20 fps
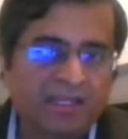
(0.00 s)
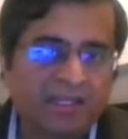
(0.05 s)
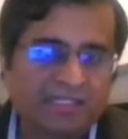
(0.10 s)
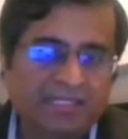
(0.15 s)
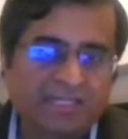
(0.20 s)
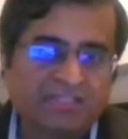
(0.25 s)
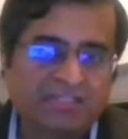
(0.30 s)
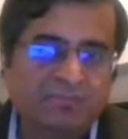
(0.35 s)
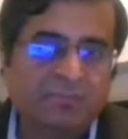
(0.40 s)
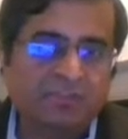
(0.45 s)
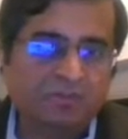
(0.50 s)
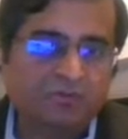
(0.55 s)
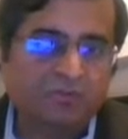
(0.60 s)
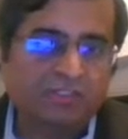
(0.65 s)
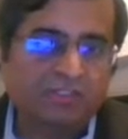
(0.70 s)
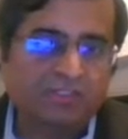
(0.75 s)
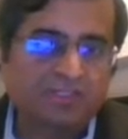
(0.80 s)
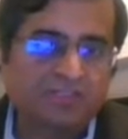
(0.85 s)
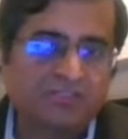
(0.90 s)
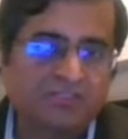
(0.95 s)
And last but not
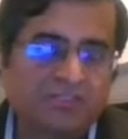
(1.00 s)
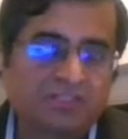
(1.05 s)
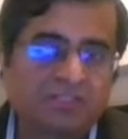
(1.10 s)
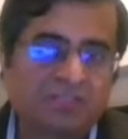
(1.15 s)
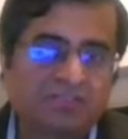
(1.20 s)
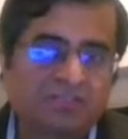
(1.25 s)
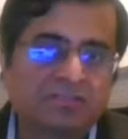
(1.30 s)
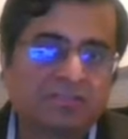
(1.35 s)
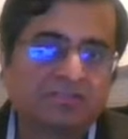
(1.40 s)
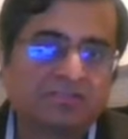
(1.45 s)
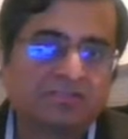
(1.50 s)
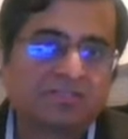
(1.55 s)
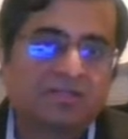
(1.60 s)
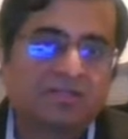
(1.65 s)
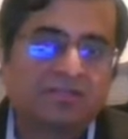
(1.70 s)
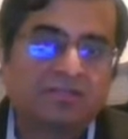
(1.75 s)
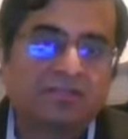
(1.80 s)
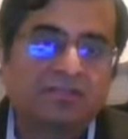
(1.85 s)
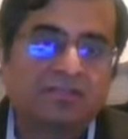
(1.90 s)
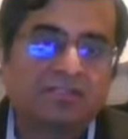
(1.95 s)
least is
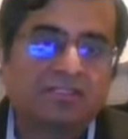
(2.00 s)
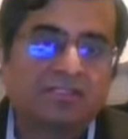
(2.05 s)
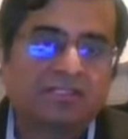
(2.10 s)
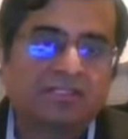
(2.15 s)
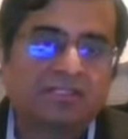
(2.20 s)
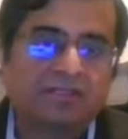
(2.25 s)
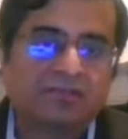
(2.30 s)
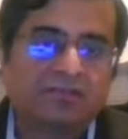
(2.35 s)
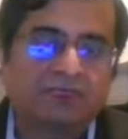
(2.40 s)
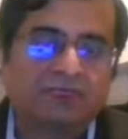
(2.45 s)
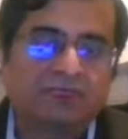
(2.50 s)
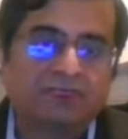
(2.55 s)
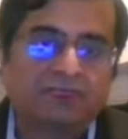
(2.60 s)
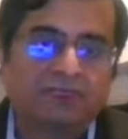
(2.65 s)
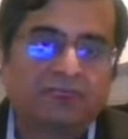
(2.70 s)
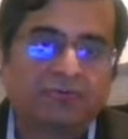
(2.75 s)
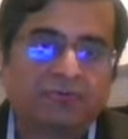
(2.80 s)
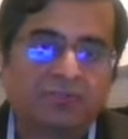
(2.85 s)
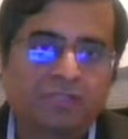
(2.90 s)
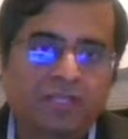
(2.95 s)
the
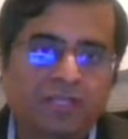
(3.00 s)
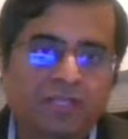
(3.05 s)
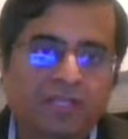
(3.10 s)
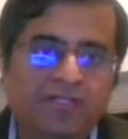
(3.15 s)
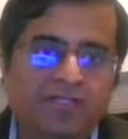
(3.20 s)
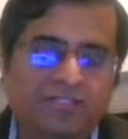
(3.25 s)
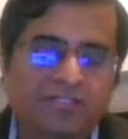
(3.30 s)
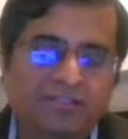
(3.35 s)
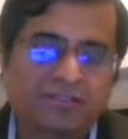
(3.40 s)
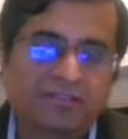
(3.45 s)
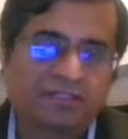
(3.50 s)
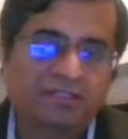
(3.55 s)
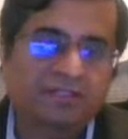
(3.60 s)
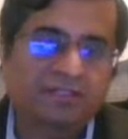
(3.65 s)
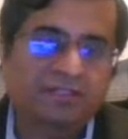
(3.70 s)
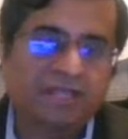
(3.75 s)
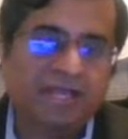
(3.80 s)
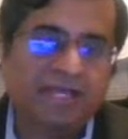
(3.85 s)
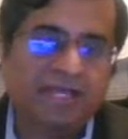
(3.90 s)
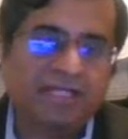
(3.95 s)
full
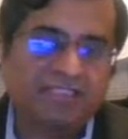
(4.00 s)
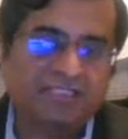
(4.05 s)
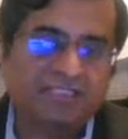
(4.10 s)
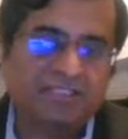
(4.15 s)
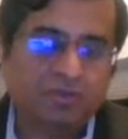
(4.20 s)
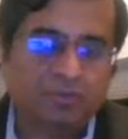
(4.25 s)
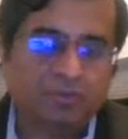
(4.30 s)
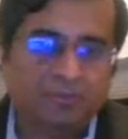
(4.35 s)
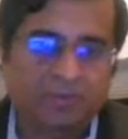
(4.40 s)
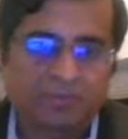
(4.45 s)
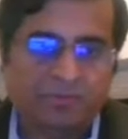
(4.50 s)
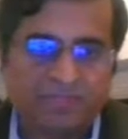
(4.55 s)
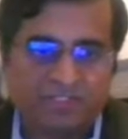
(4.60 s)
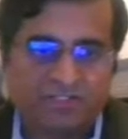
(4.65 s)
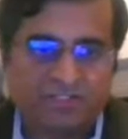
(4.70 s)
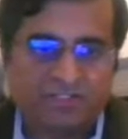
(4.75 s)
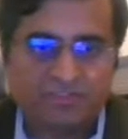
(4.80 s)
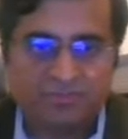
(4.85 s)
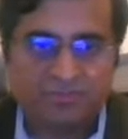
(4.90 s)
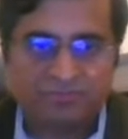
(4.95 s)
integrated asset
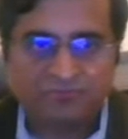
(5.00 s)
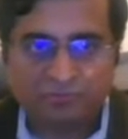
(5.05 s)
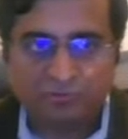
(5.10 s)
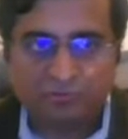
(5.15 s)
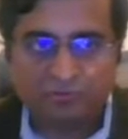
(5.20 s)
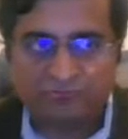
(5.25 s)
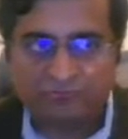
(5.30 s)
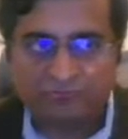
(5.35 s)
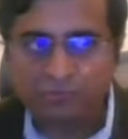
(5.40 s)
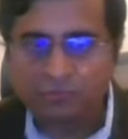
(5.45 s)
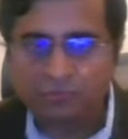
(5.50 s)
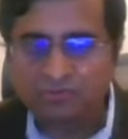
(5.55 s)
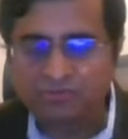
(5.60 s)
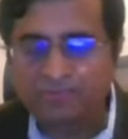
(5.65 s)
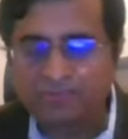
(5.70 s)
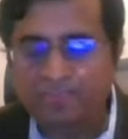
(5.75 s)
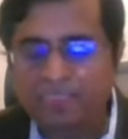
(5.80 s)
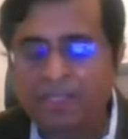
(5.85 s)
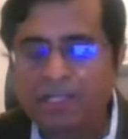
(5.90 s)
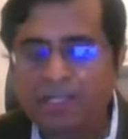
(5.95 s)
optimization workflows.
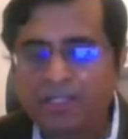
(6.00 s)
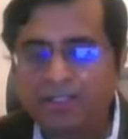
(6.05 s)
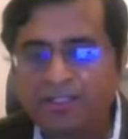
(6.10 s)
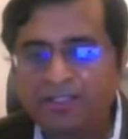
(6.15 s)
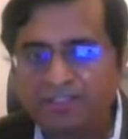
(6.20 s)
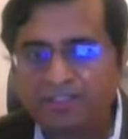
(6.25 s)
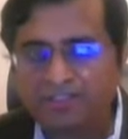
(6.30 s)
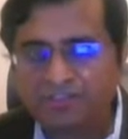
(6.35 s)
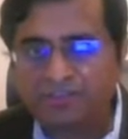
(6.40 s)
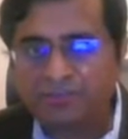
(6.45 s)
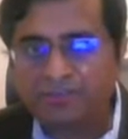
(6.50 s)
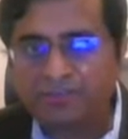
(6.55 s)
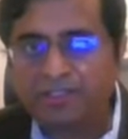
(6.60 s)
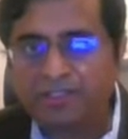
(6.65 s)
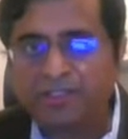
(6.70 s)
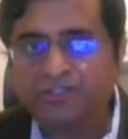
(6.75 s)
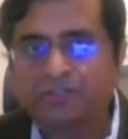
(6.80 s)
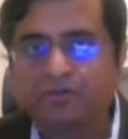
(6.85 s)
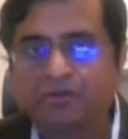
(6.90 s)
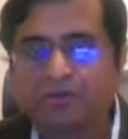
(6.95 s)
Here is
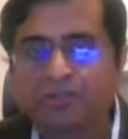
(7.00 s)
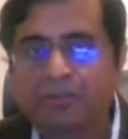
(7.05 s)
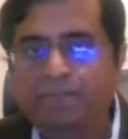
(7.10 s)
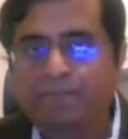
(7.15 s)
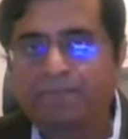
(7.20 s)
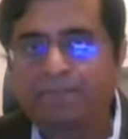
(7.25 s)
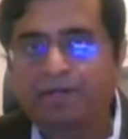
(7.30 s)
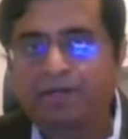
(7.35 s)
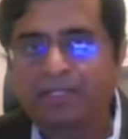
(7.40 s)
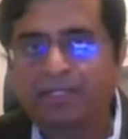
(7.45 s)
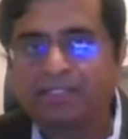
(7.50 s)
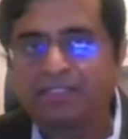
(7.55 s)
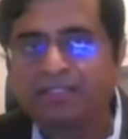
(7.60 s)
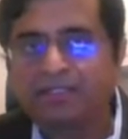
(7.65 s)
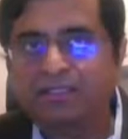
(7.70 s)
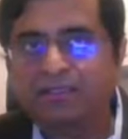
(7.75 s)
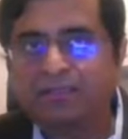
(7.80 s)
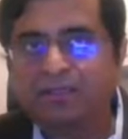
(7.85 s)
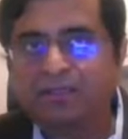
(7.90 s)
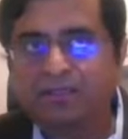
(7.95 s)
where you're
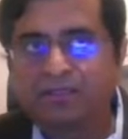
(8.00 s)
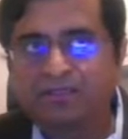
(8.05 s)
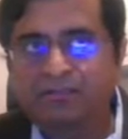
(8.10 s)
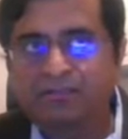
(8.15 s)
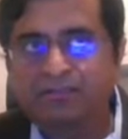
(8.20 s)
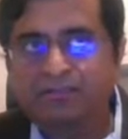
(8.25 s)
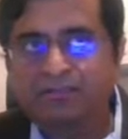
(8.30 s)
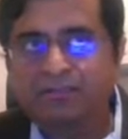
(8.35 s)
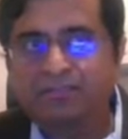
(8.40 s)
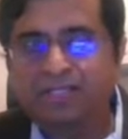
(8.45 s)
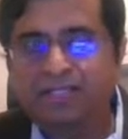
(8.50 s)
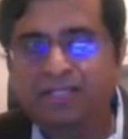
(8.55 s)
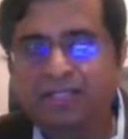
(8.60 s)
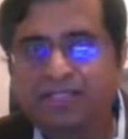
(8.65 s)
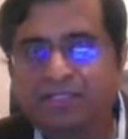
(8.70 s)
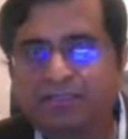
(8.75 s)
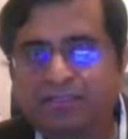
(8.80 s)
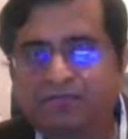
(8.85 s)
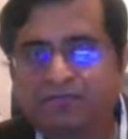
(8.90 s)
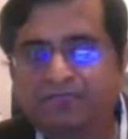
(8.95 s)
combining the
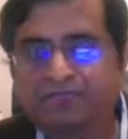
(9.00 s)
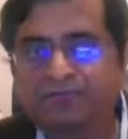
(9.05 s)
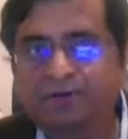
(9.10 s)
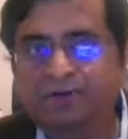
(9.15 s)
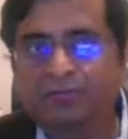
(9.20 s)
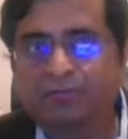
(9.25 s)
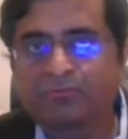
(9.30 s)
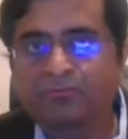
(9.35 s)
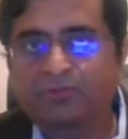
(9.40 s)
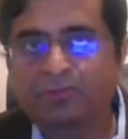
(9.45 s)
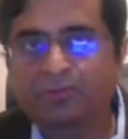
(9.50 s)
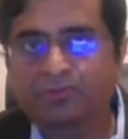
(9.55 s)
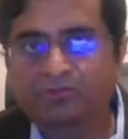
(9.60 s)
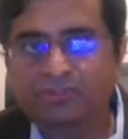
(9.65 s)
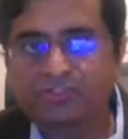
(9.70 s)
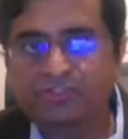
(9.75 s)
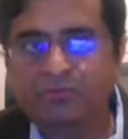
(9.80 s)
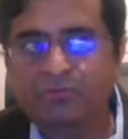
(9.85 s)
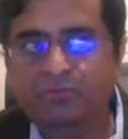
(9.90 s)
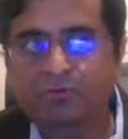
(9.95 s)
data from your
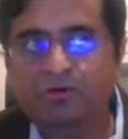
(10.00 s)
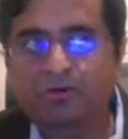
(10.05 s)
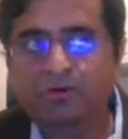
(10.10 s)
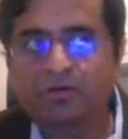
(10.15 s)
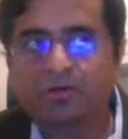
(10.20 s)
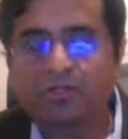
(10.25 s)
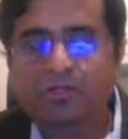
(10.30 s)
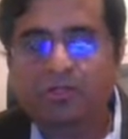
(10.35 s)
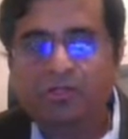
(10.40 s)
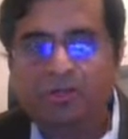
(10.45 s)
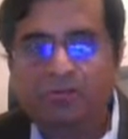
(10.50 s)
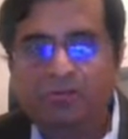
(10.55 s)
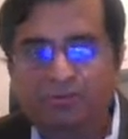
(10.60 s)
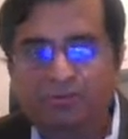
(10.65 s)
reservoir